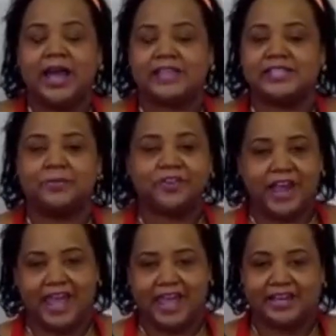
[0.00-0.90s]
except for
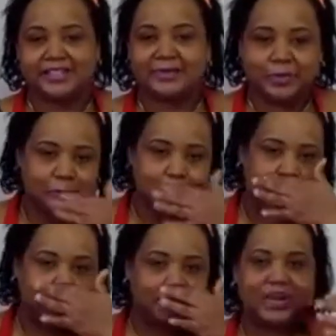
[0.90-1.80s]
eggs, which we
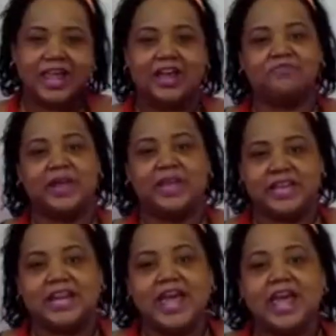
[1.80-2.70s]
often have
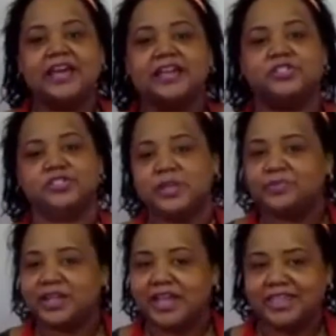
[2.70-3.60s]
bacon and eggs or
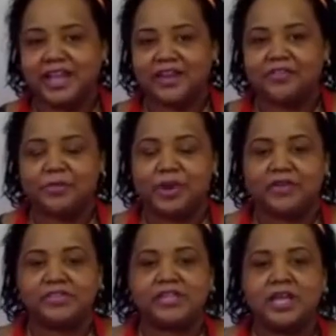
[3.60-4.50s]
something like that for
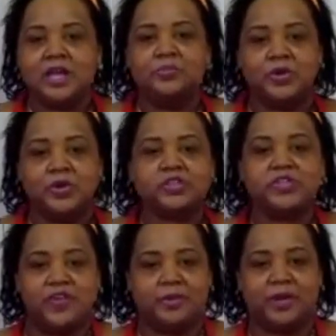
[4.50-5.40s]
breakfast, most
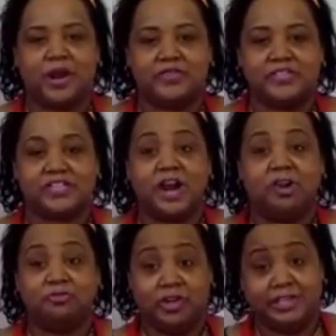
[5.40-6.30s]
of our breakfasts
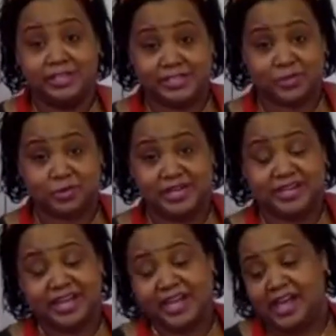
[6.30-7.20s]
are really
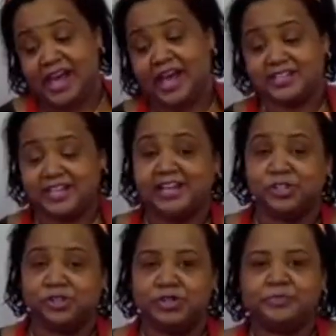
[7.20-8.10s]
sweet. As a
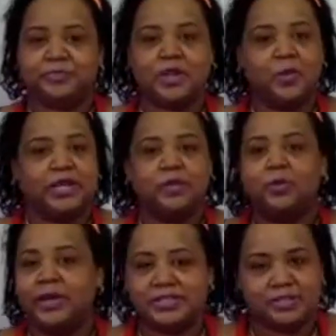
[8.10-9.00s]
country, we
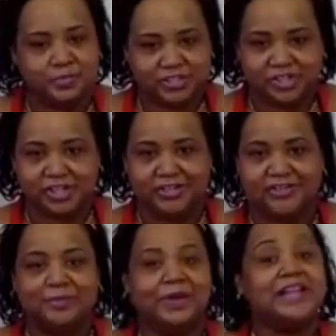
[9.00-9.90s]
eat way too much
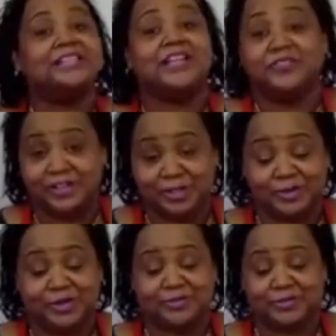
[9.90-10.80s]
sugar, myself
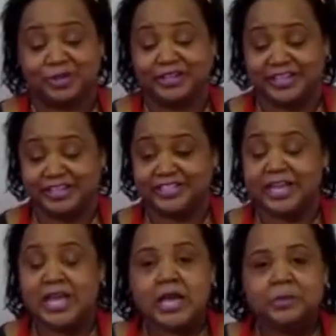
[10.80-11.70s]
included. I'm totally
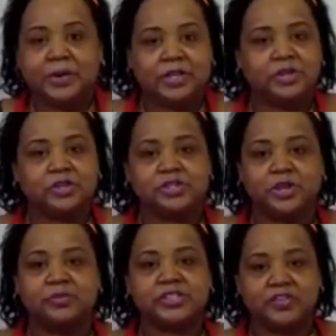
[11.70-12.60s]
guilty. But you know,
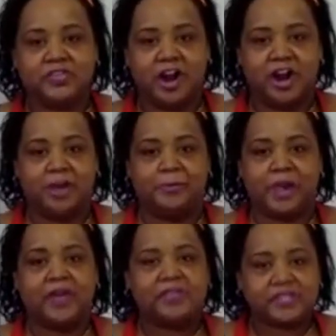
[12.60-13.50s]
so much of our
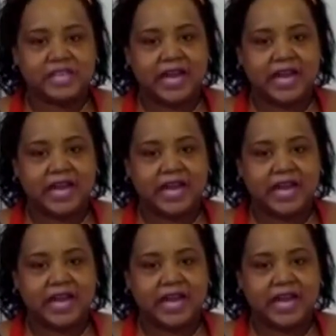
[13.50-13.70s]
breakfast